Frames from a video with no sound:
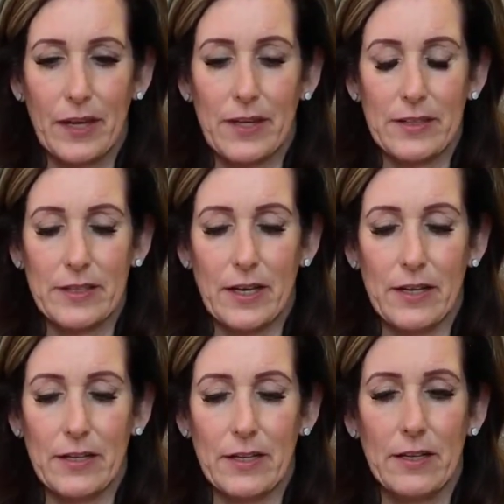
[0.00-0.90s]
is
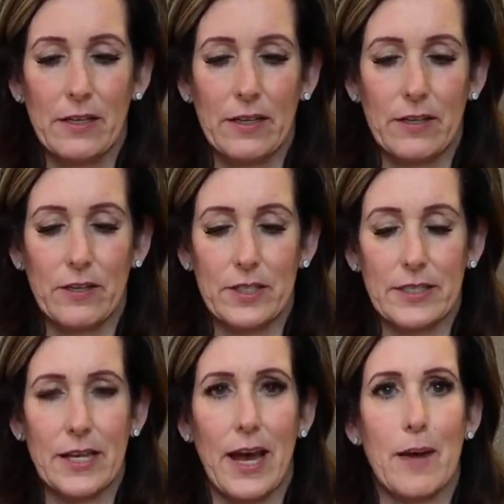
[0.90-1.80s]
that you
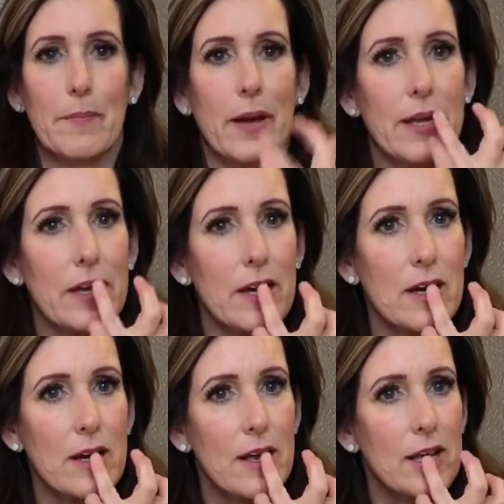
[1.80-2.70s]
just tap right
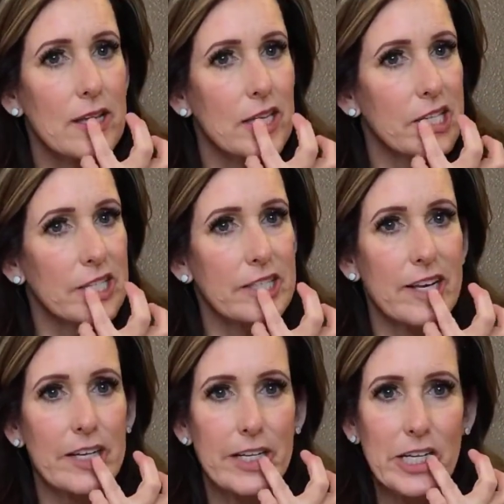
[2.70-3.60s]
here. This is
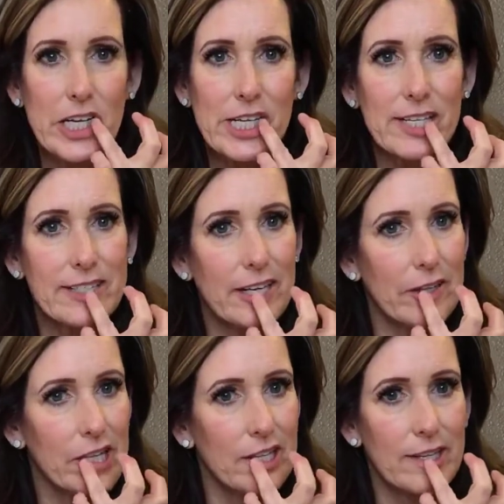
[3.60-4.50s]
that nude, same
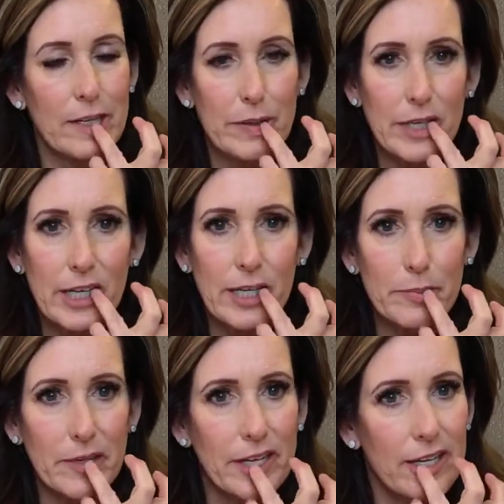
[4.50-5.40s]
thing that I put on
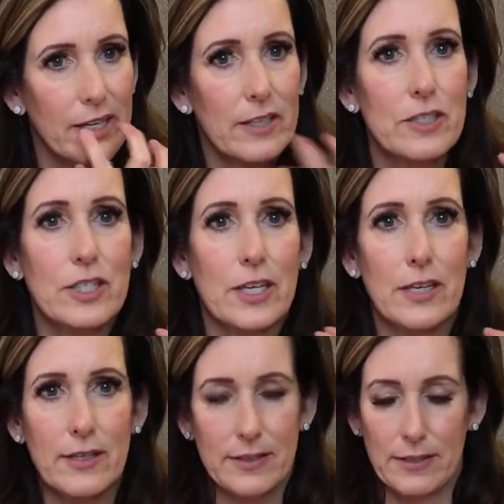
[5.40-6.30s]
my
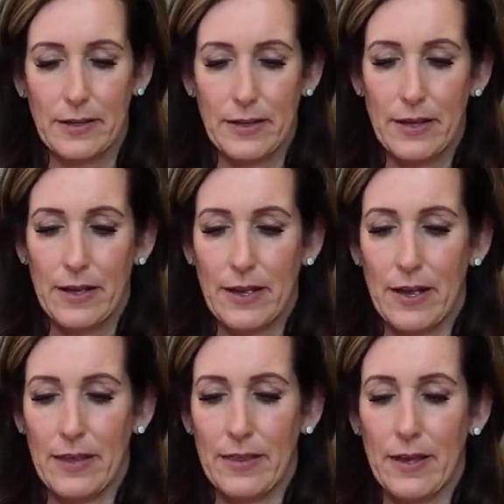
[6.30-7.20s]
cheeks.
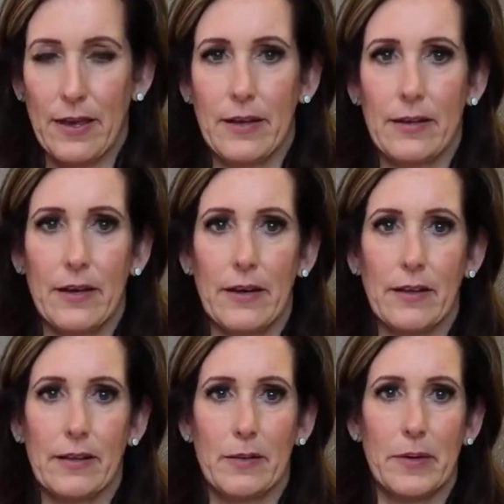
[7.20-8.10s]
And then
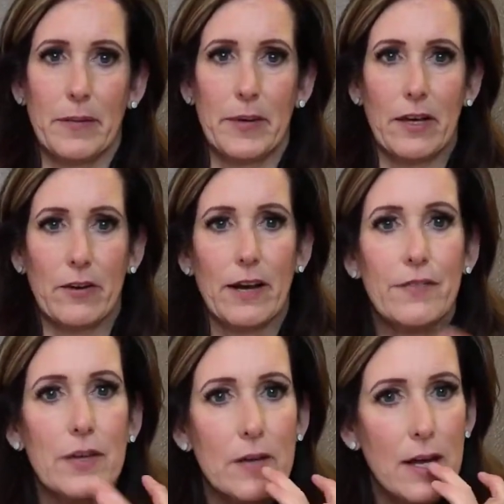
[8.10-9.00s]
a little bit of pink
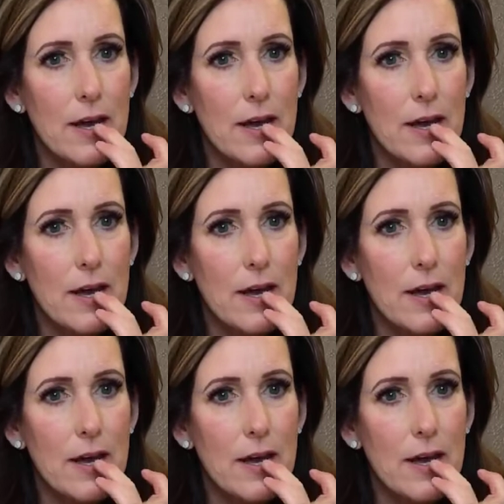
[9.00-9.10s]
grapefruit.